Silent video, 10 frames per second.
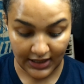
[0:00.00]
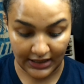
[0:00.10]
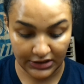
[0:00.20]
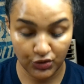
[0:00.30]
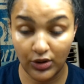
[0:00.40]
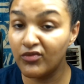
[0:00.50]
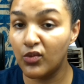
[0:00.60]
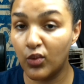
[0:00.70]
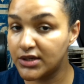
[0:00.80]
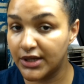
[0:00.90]
And whoever
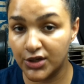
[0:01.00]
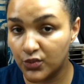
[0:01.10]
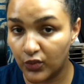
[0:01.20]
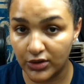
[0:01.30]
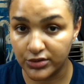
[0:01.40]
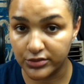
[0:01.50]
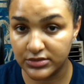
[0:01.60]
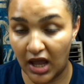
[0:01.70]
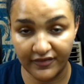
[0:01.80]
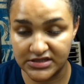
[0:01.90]
worked at Goodwill
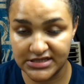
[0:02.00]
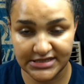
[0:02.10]
obviously